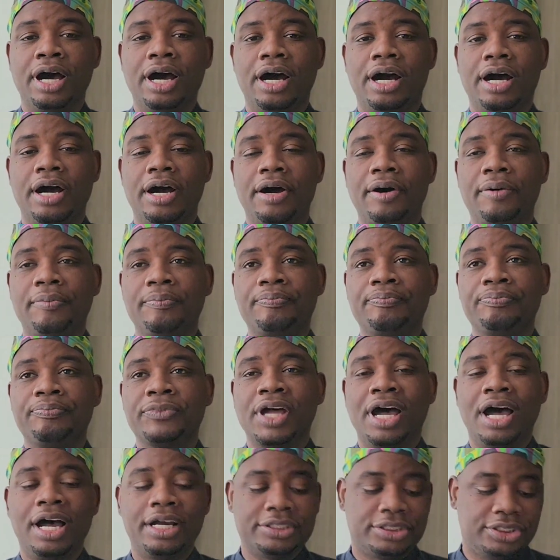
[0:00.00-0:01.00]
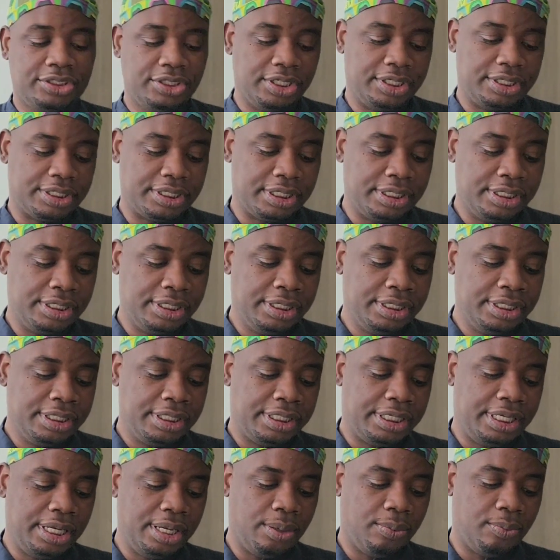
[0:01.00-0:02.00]
I took
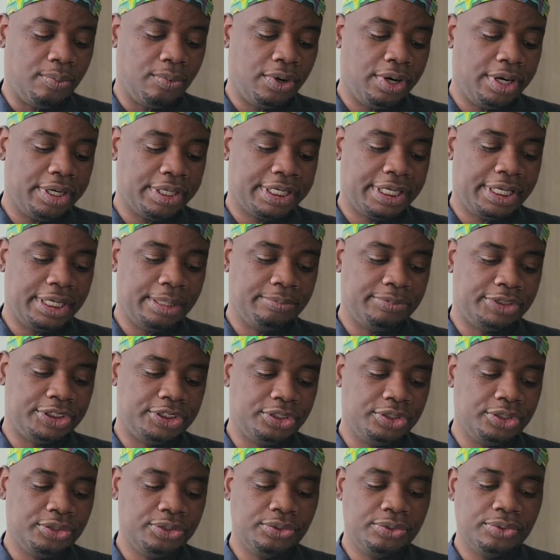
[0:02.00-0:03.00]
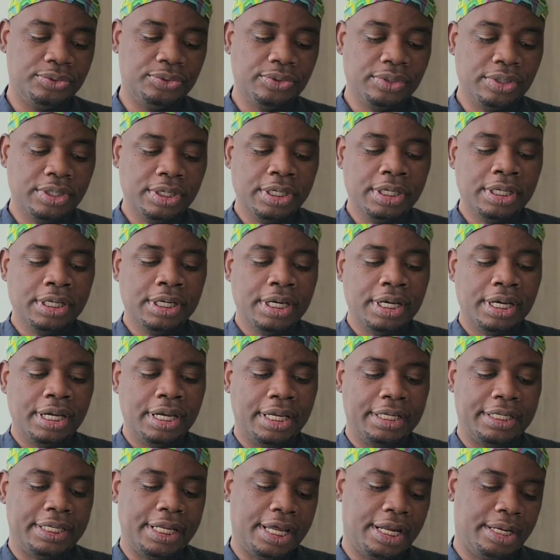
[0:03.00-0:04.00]
Chem 1, Chem 2,
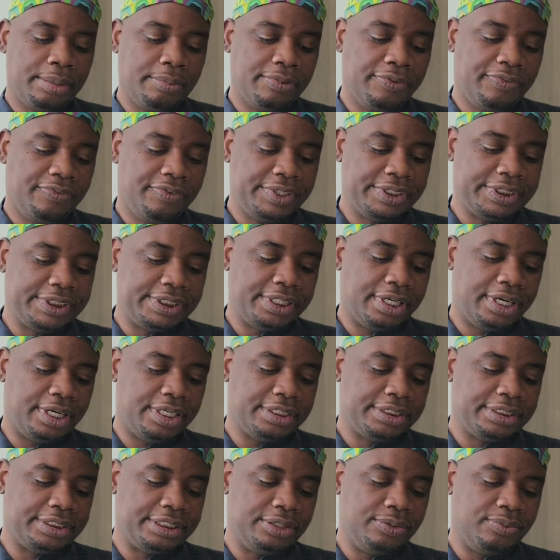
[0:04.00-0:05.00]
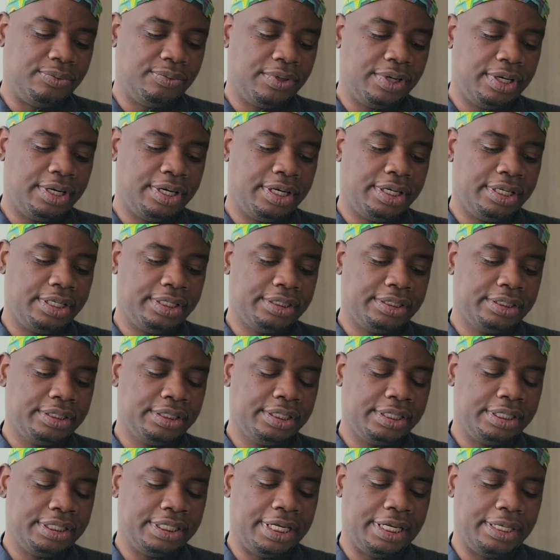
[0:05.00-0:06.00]
Anatomy Physiology 1,
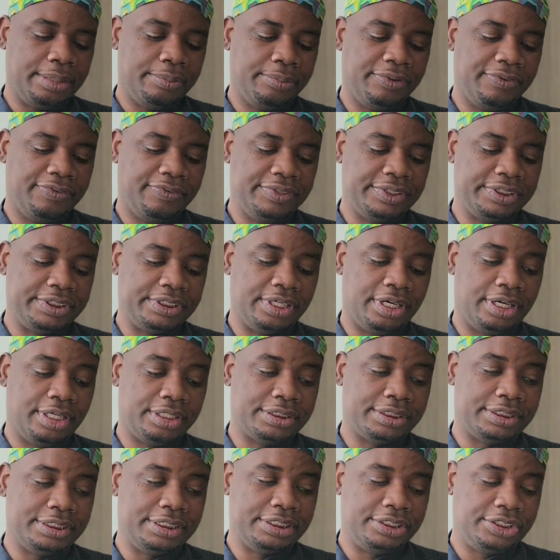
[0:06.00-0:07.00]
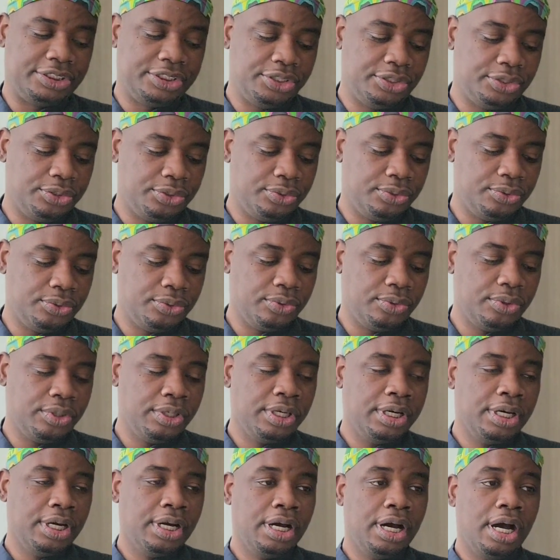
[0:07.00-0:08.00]
Anatomy Physiology 2,
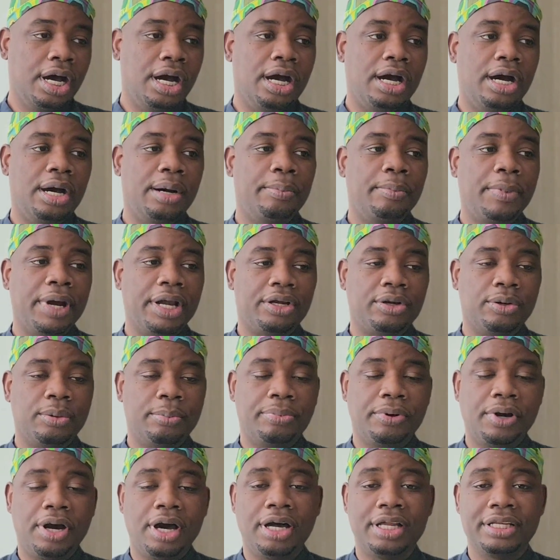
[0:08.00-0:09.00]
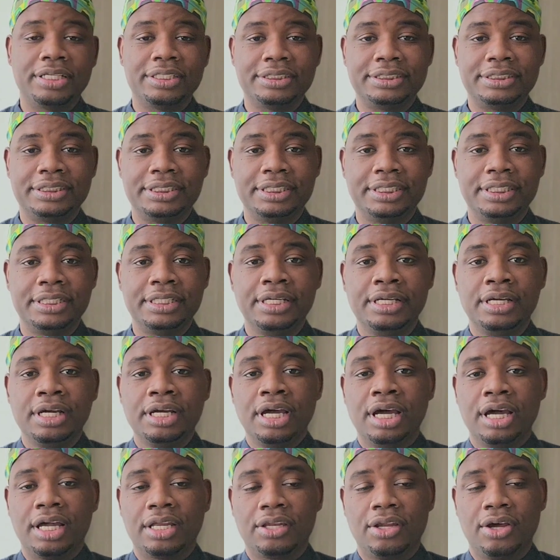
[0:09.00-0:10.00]
Microbiology,
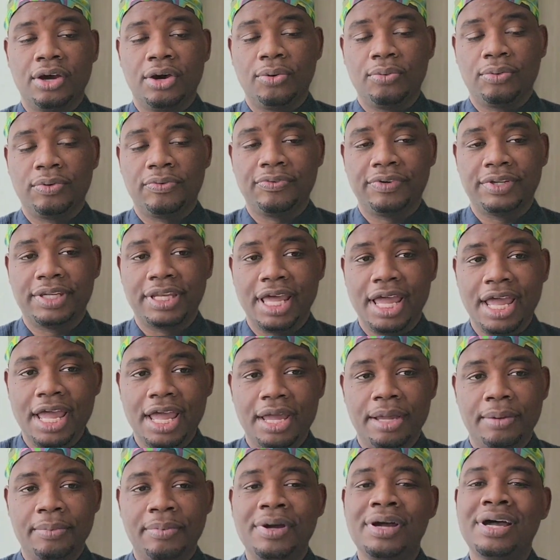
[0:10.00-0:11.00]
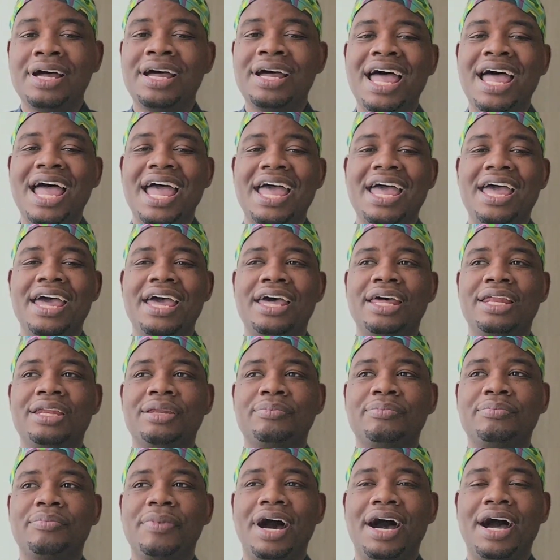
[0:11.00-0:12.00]
along with a lab.
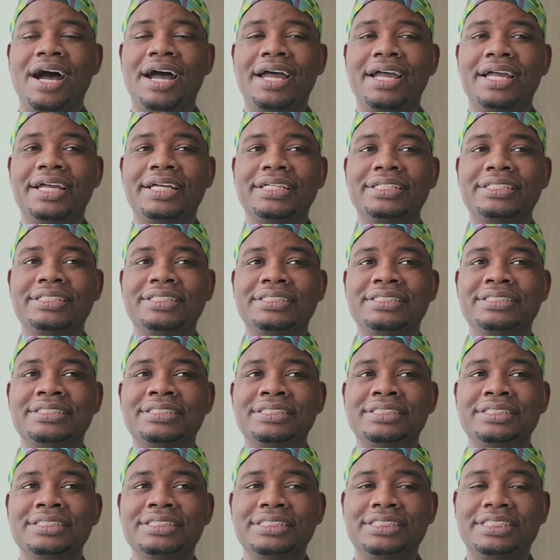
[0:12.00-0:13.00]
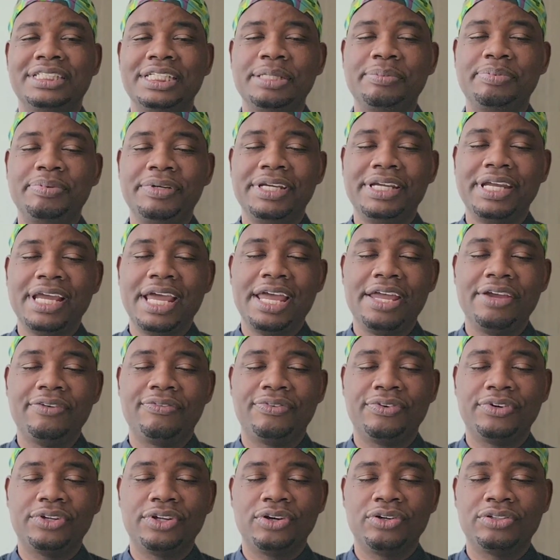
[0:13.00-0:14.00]
And my
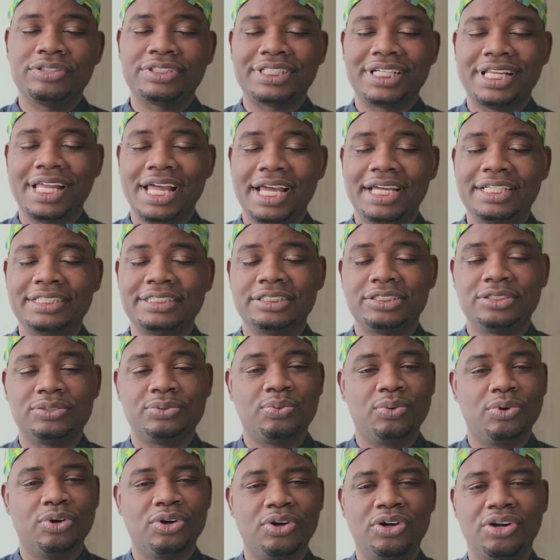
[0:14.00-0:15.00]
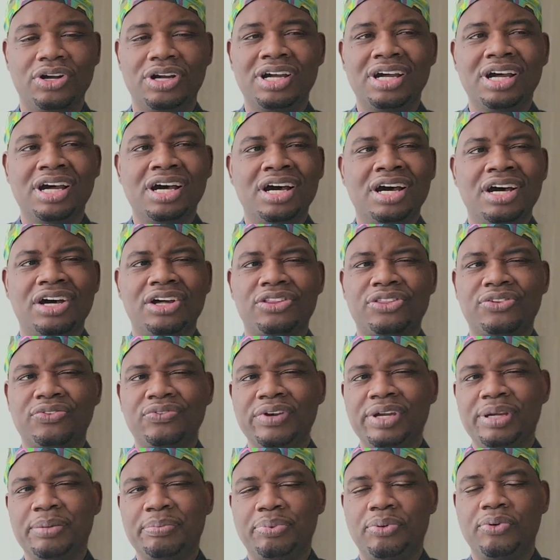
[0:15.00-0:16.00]
GPA for those classes were a
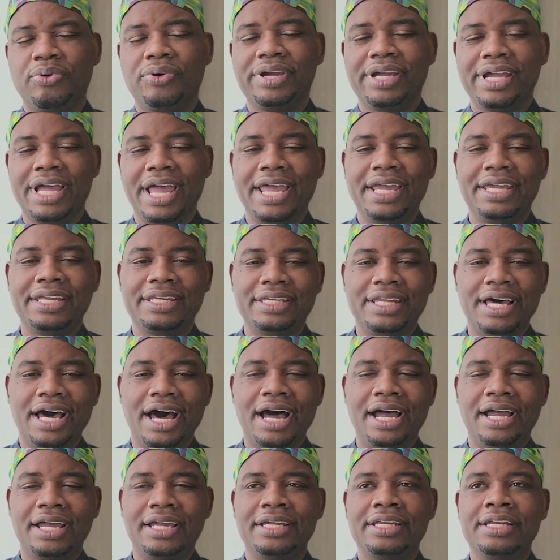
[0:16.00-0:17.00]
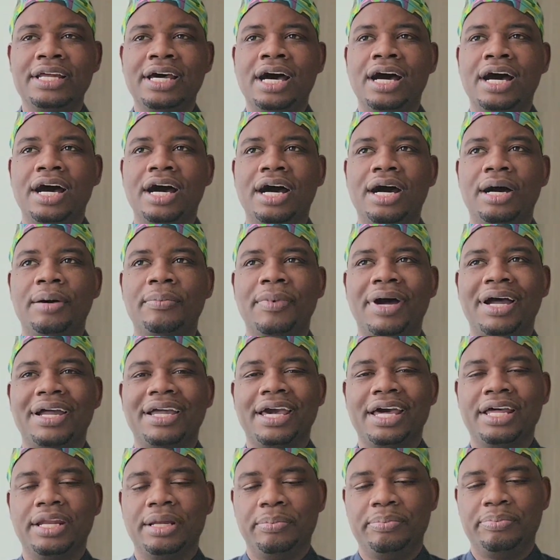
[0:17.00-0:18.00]
3.89.
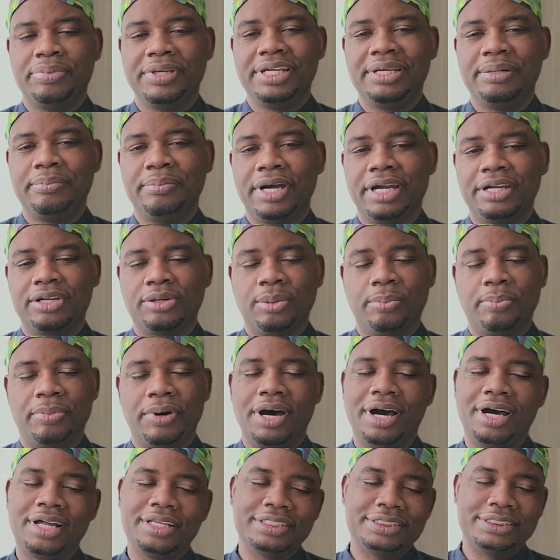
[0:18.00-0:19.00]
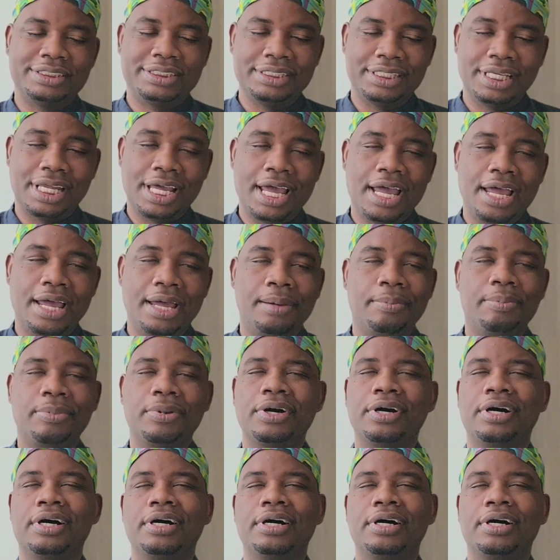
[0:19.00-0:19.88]
I got a B in microbiology lab,